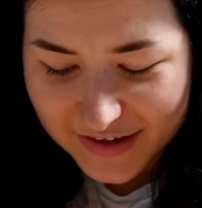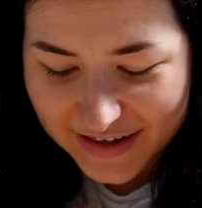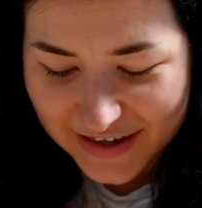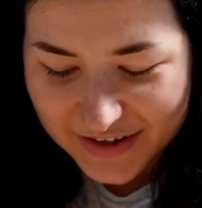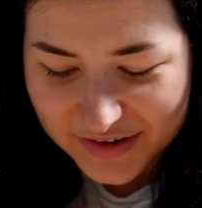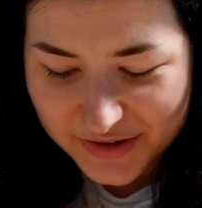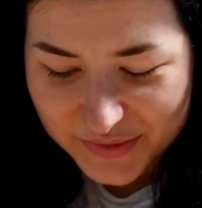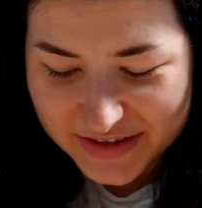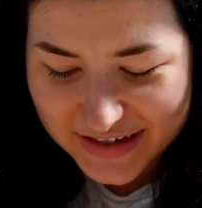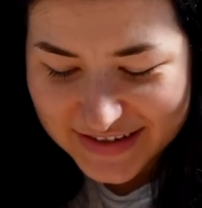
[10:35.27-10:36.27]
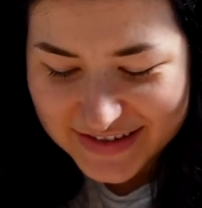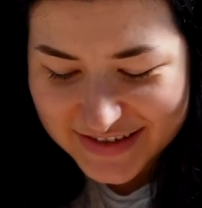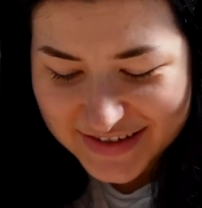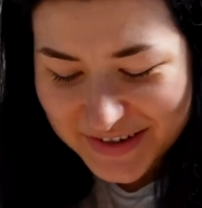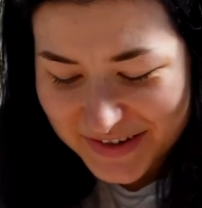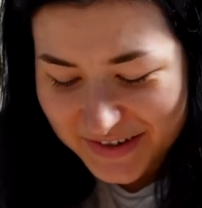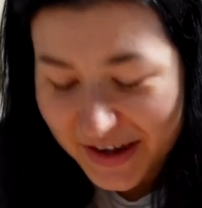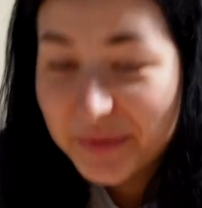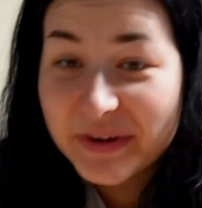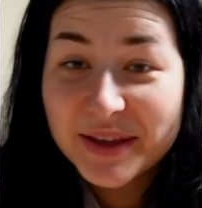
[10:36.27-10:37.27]
I don't know what I need to do.
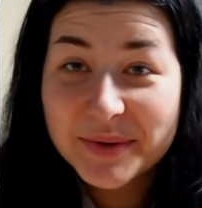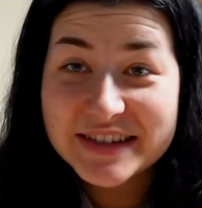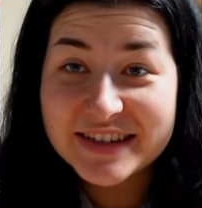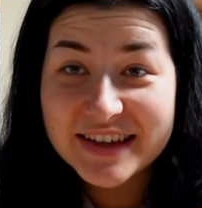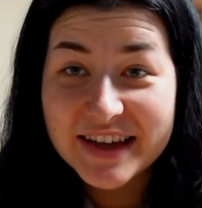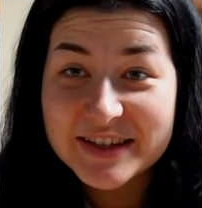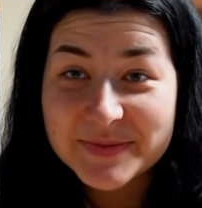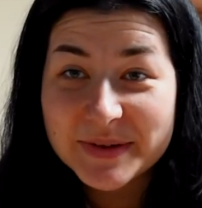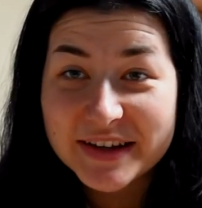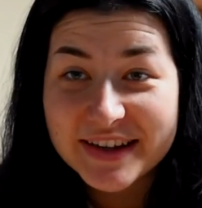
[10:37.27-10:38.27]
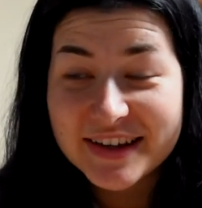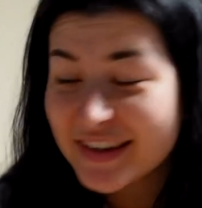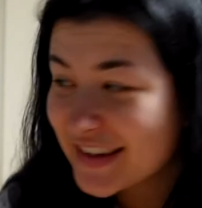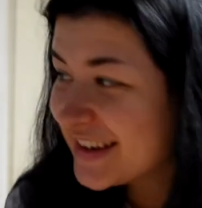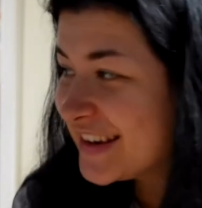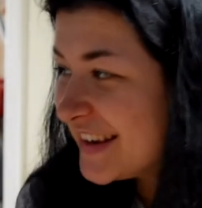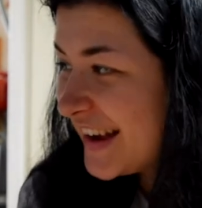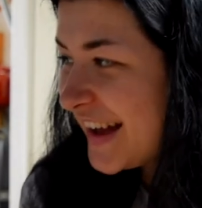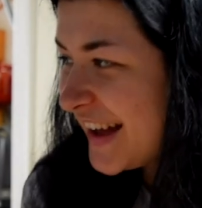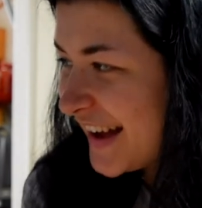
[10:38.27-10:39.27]
I really want to say yes, but
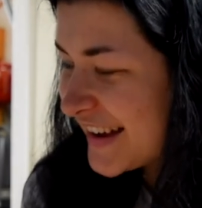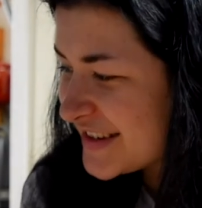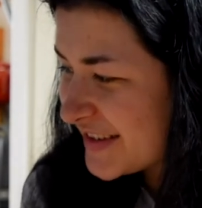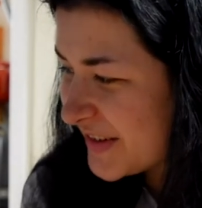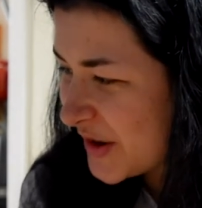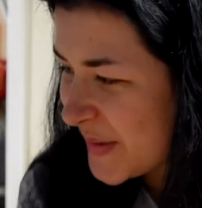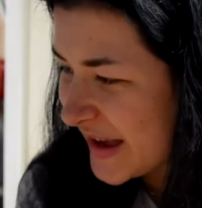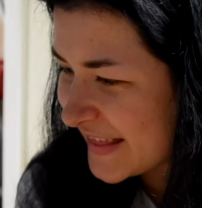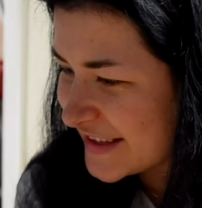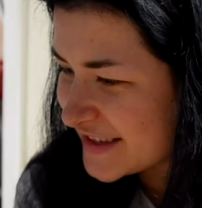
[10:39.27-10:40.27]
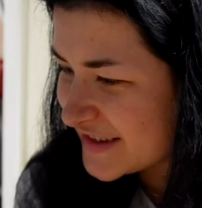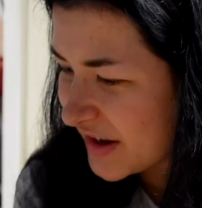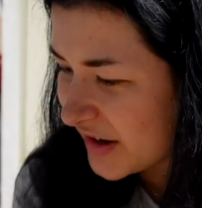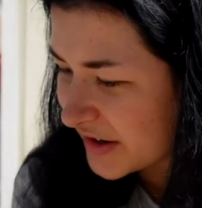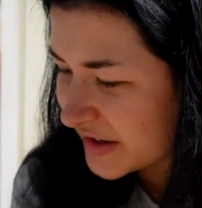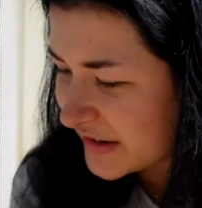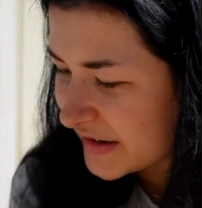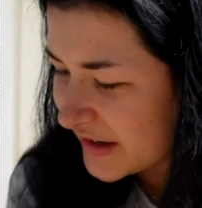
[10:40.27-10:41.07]
I don't know, man. This is hard.